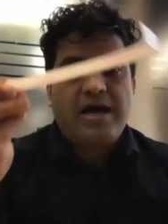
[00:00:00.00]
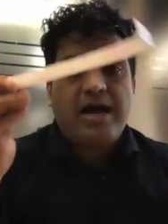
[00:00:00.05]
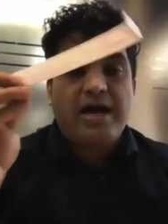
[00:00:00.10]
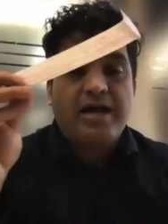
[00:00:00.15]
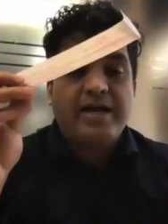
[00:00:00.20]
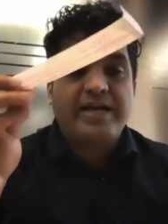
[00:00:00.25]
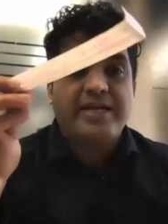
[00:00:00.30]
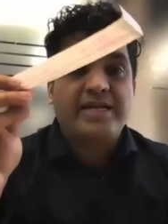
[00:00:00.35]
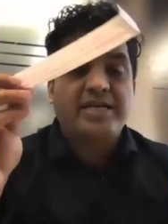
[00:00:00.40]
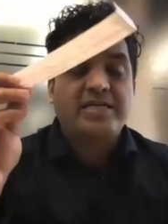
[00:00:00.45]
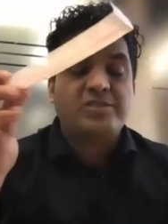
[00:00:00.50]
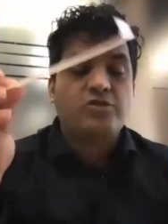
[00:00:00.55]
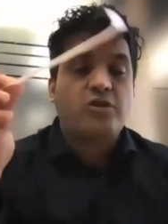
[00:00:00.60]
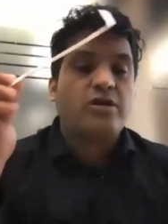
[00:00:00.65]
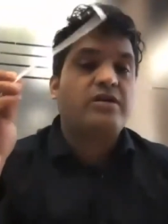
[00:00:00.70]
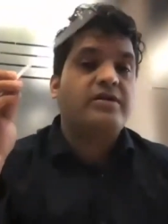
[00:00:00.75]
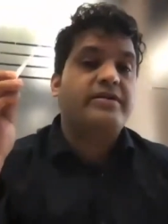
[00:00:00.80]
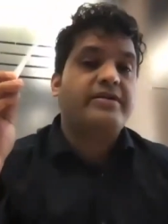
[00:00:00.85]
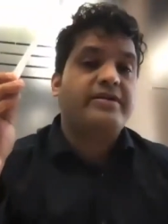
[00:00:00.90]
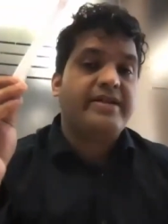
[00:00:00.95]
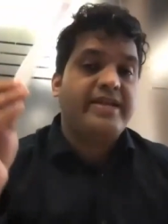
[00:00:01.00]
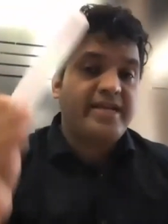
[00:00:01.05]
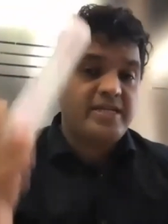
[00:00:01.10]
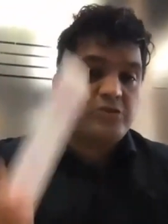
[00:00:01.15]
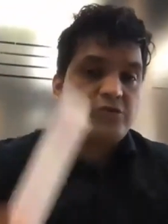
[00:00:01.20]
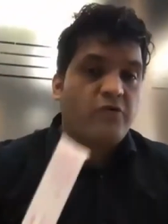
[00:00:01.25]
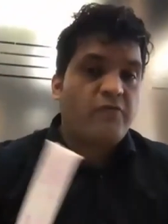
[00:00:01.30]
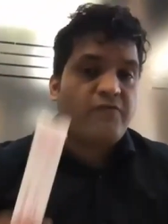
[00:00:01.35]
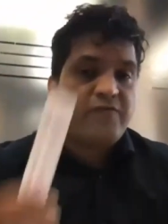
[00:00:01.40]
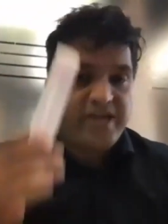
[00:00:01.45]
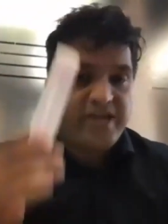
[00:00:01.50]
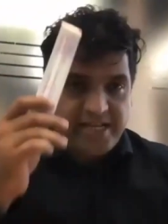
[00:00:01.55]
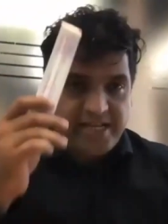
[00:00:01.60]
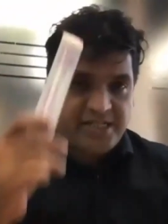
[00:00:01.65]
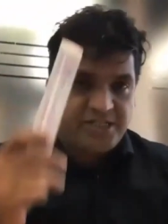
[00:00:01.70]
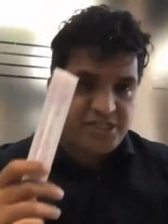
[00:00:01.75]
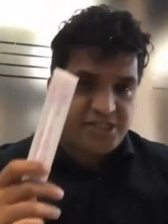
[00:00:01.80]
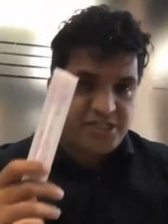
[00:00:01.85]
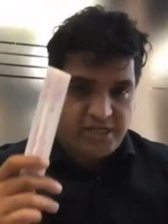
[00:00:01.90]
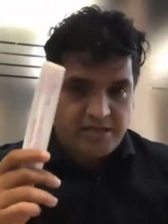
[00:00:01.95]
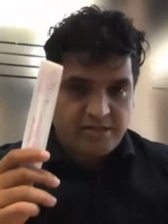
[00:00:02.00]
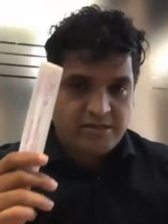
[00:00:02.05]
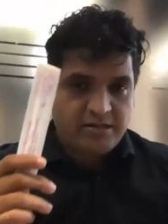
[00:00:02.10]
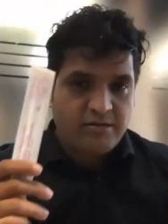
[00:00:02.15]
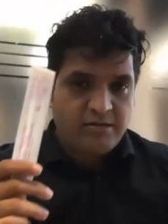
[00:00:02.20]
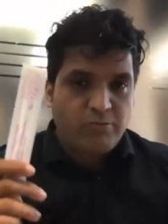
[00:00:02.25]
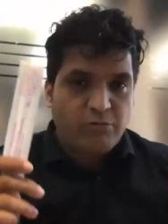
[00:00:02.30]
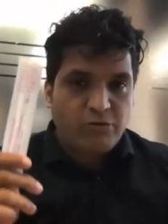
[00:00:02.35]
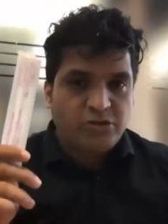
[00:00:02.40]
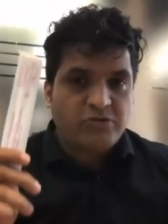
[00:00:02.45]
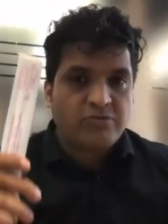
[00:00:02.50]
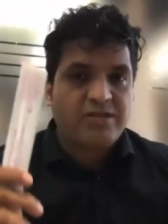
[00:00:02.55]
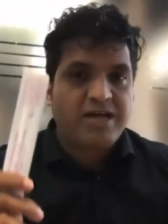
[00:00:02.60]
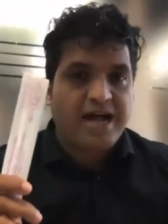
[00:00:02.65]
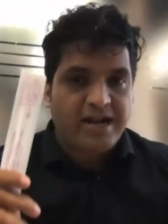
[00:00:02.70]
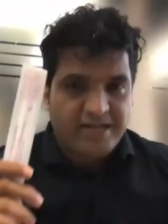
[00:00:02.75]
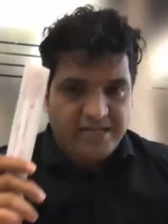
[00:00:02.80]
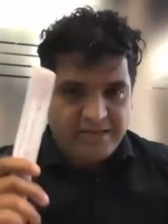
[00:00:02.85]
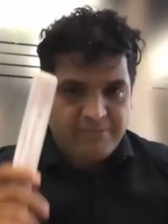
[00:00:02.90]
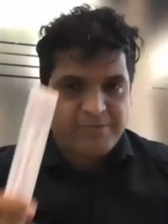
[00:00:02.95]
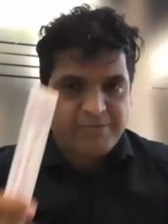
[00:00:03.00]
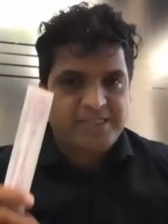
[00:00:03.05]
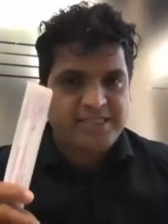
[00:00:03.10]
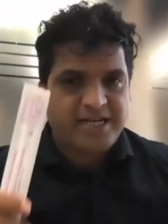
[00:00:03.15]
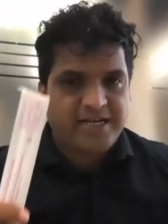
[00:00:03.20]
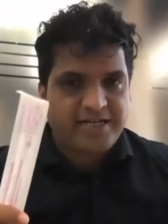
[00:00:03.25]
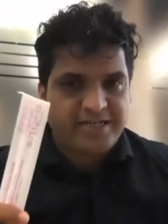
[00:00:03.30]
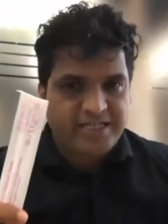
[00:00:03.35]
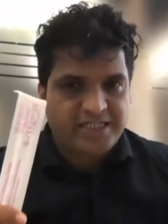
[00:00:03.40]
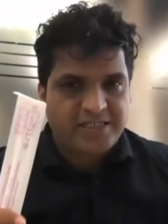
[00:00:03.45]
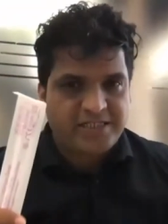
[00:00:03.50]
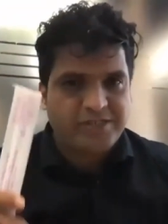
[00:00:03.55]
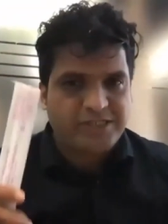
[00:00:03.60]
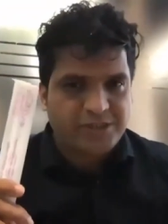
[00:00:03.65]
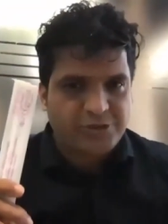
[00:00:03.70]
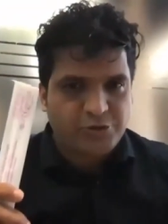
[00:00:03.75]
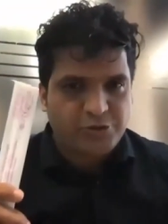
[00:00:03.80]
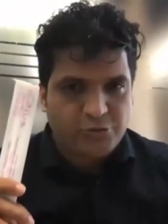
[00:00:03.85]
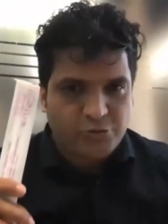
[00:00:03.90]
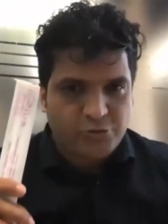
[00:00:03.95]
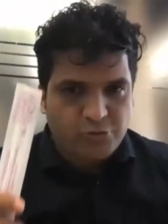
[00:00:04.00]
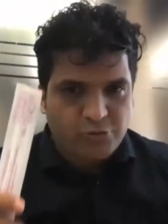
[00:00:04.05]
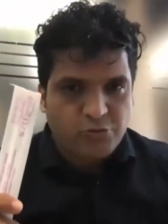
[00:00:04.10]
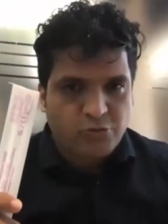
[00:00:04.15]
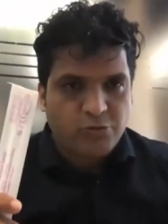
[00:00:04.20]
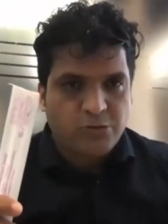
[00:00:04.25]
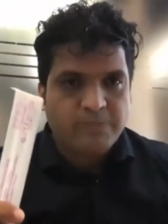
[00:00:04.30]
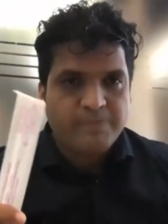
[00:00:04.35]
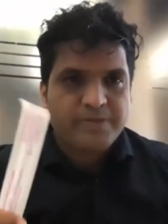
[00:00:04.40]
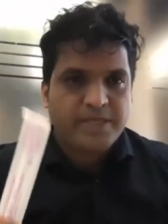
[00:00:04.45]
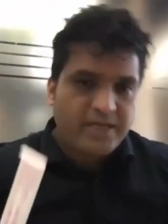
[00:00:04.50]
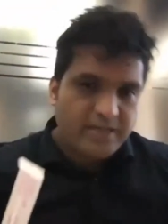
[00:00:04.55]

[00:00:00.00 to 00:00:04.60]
Again, it's not a nasopharyngeal. Most of the RT-PCR tests which you do,